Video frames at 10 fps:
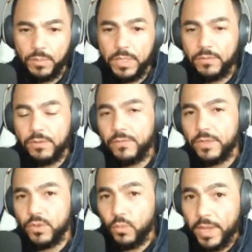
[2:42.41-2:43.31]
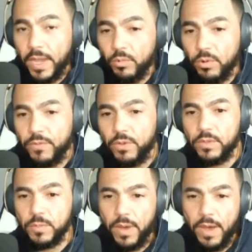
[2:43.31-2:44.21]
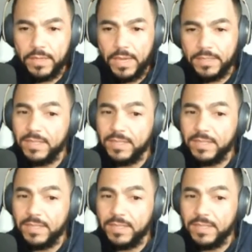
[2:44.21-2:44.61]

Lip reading: Please feel free to rate and review this podcast.